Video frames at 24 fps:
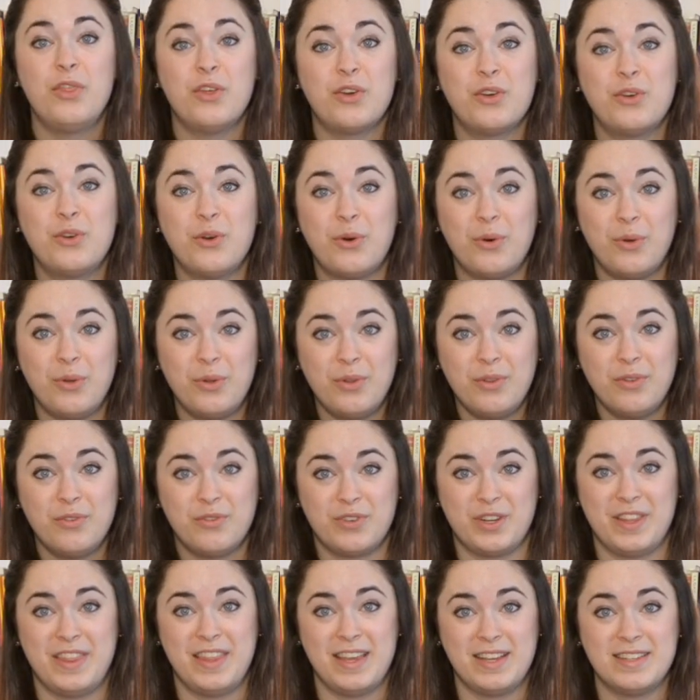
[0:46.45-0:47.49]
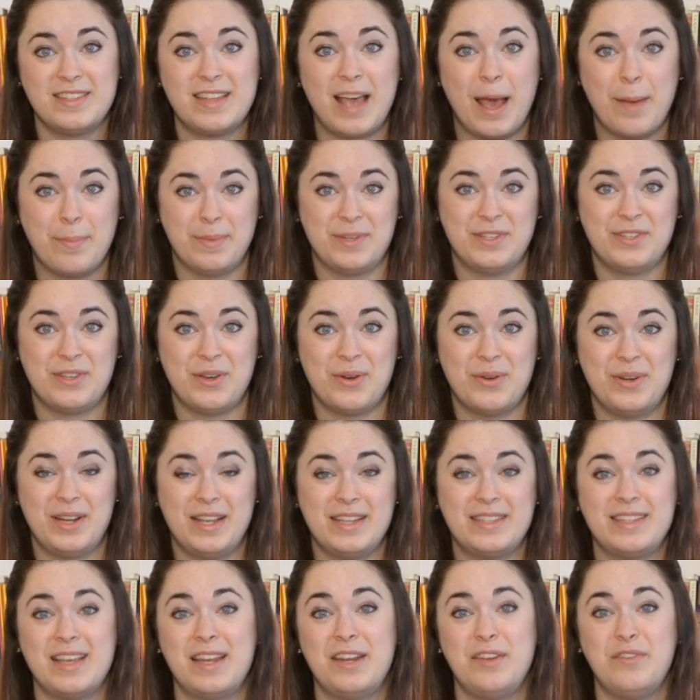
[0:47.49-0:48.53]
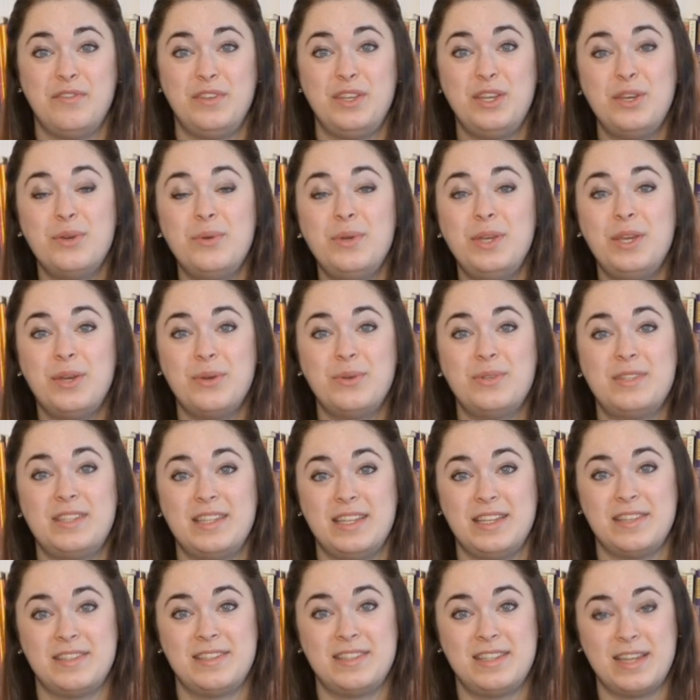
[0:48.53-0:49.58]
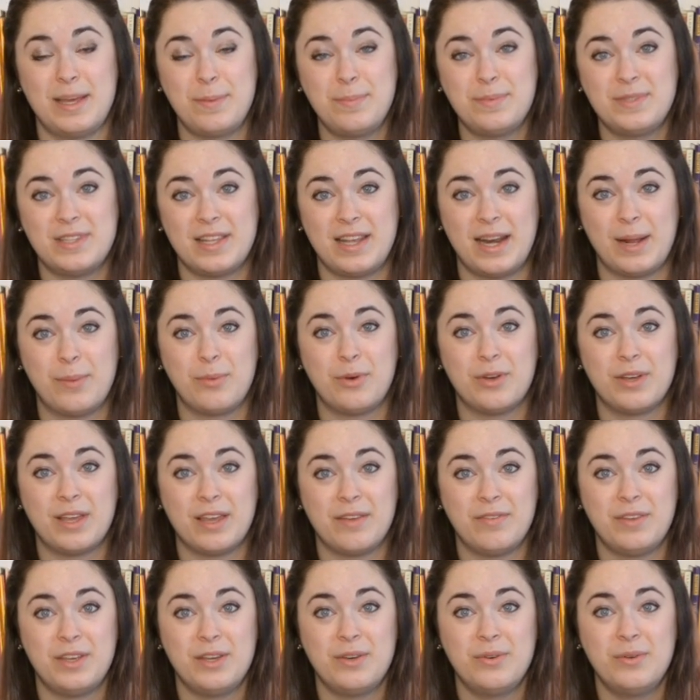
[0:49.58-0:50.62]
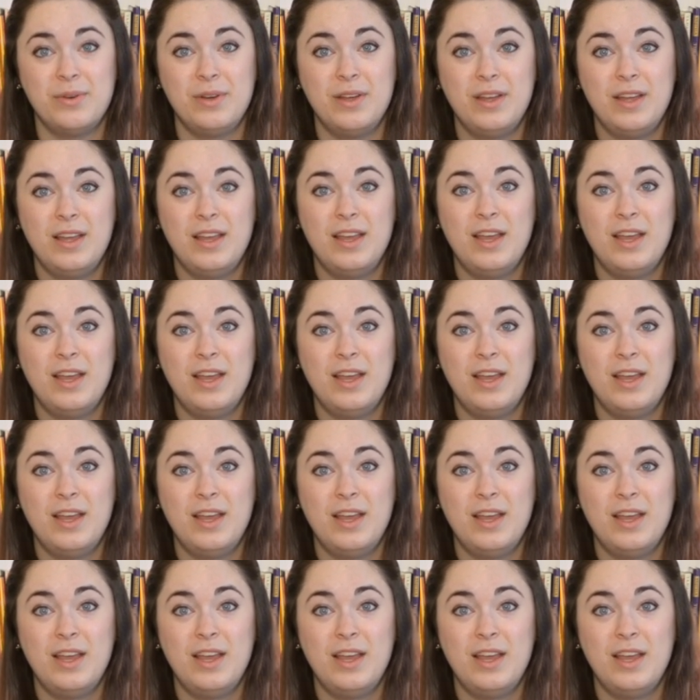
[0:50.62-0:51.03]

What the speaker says: The goal for this episode is that if you use these tips that I will give you,